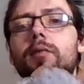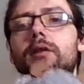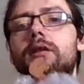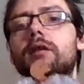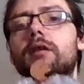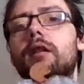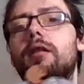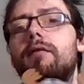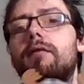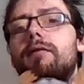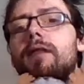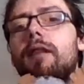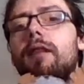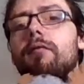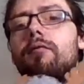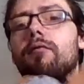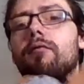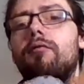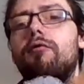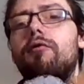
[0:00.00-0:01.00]
soft
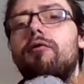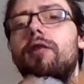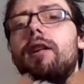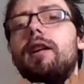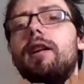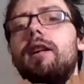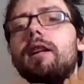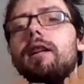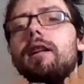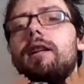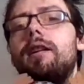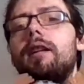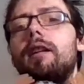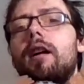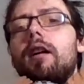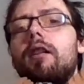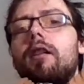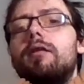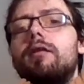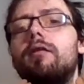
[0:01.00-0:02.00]
and really
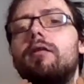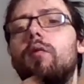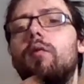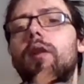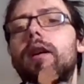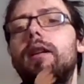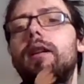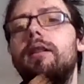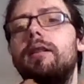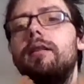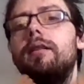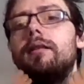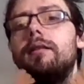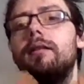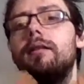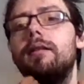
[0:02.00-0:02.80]
hard to win